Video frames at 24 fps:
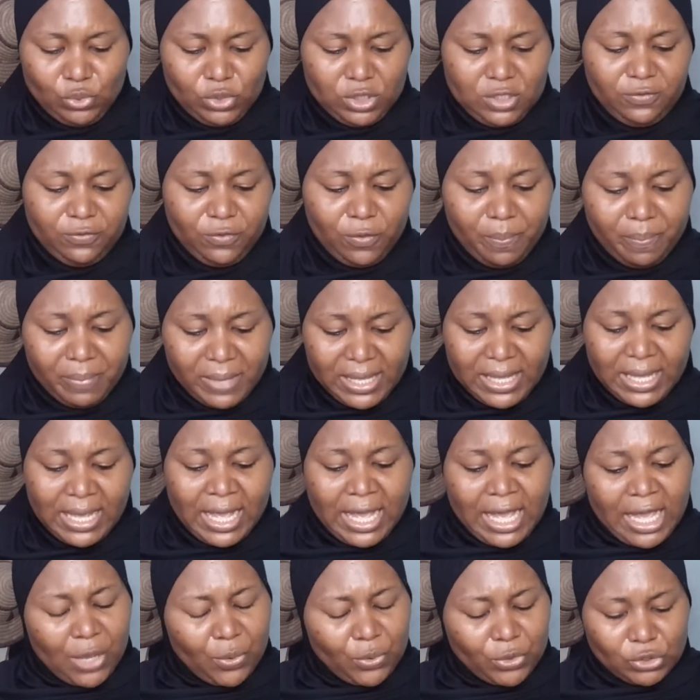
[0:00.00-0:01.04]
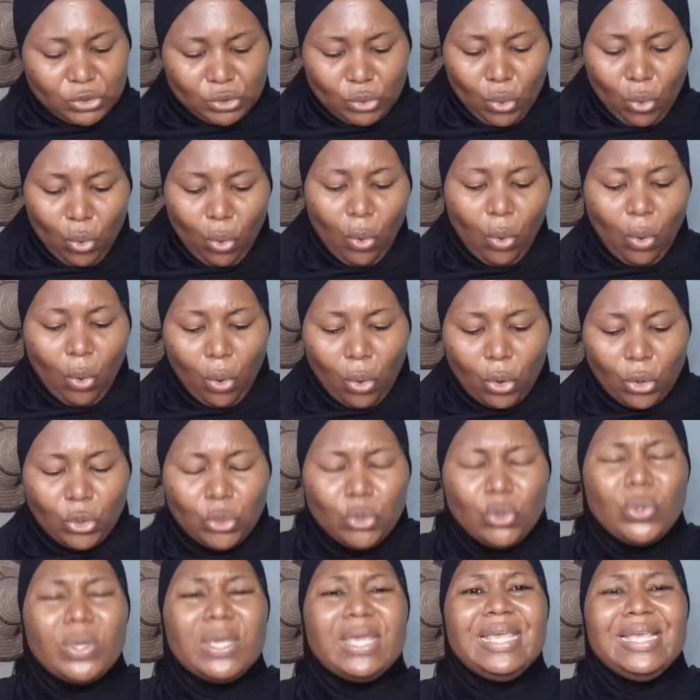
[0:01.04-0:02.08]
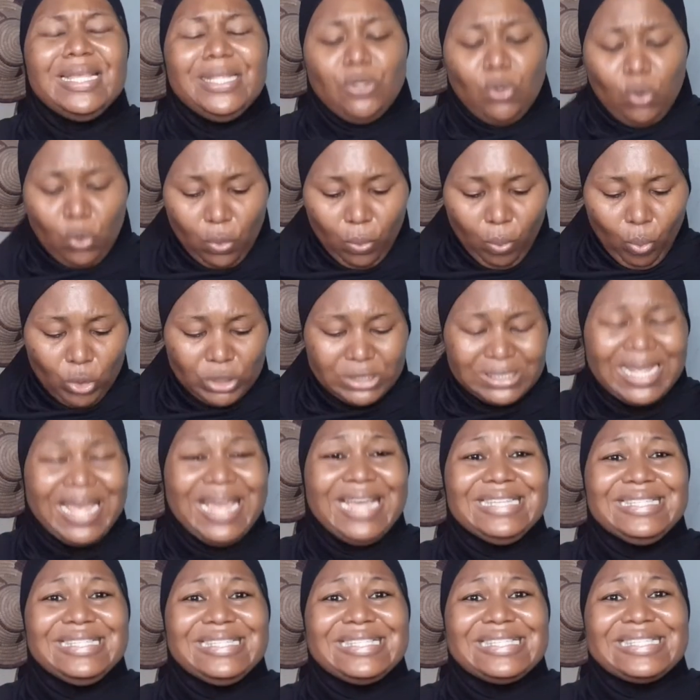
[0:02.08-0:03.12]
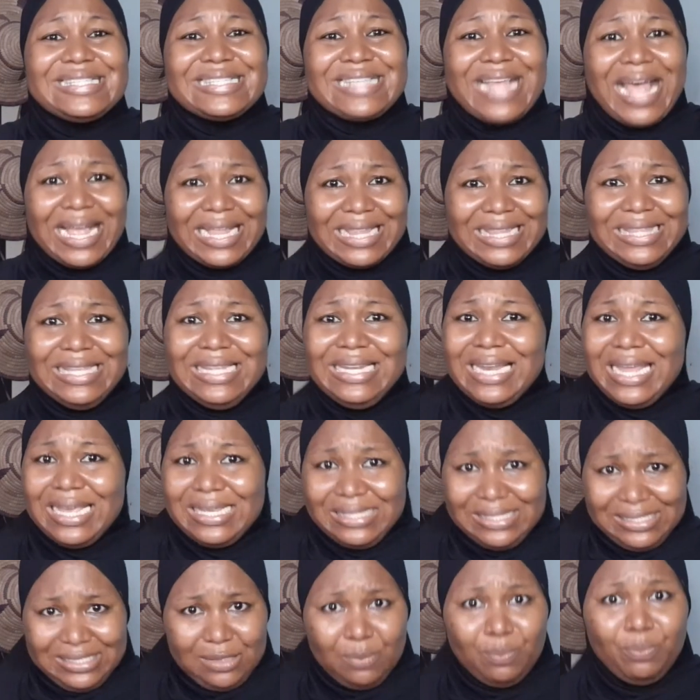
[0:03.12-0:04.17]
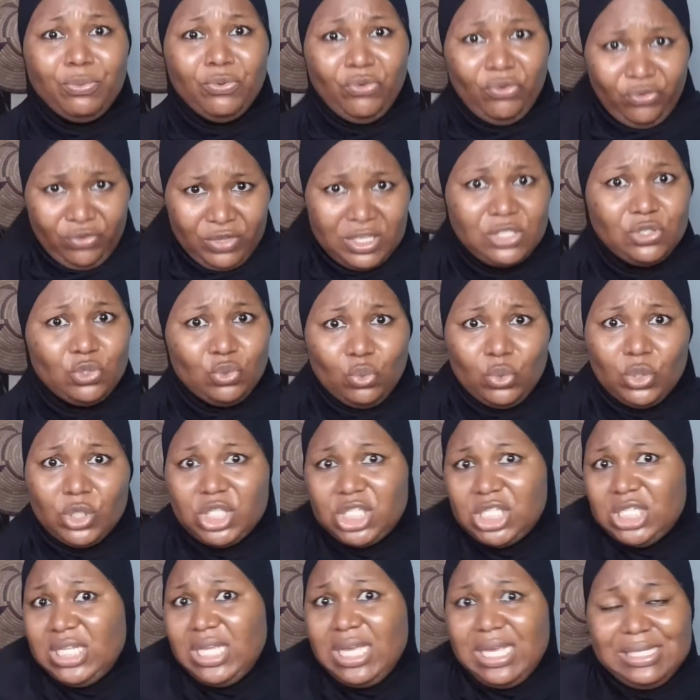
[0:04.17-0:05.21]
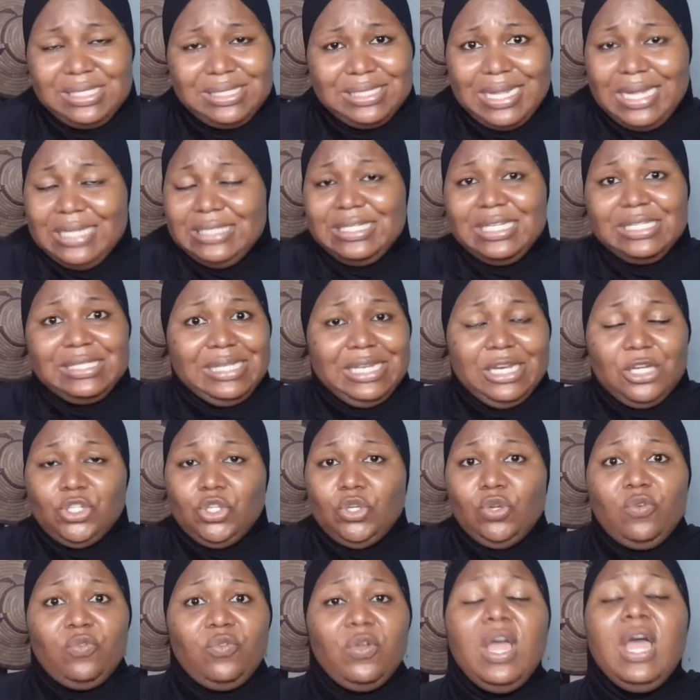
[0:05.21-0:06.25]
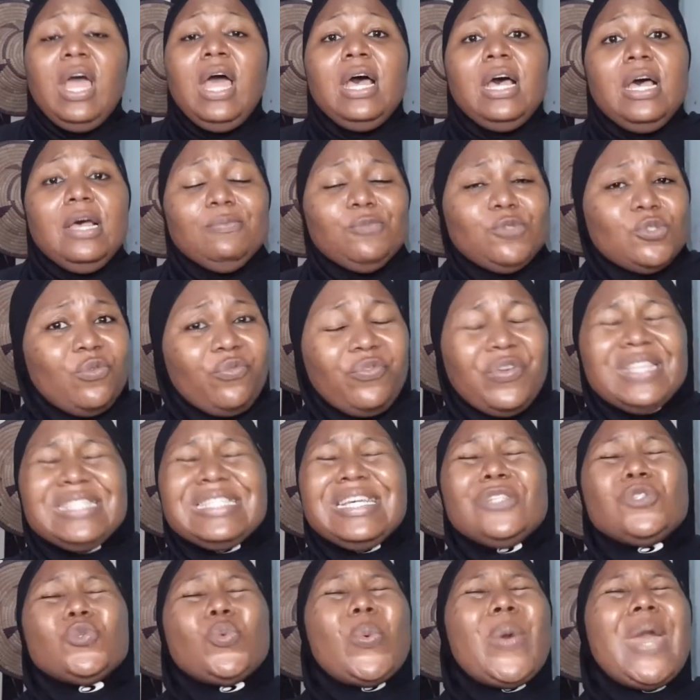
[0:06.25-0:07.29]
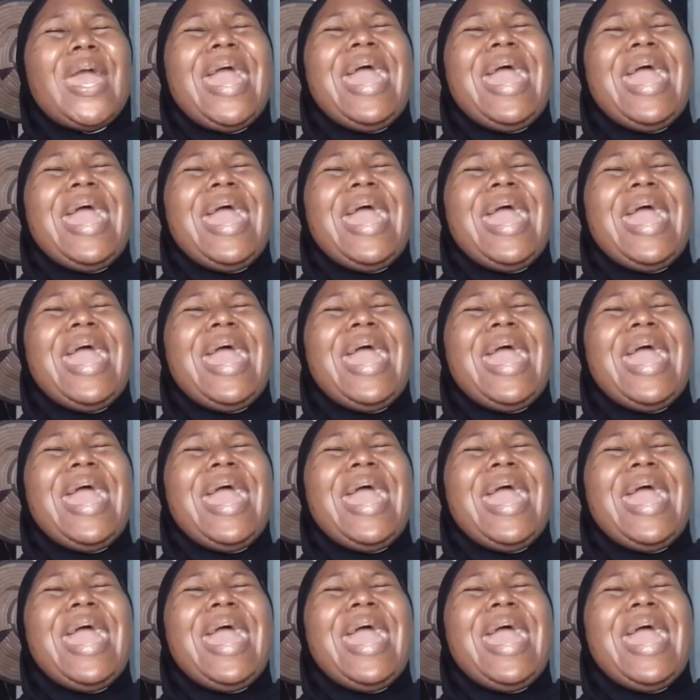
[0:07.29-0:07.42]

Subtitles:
wash, for me, it was looking almost exactly like simple face wash. Yes, like their selection of surfactants were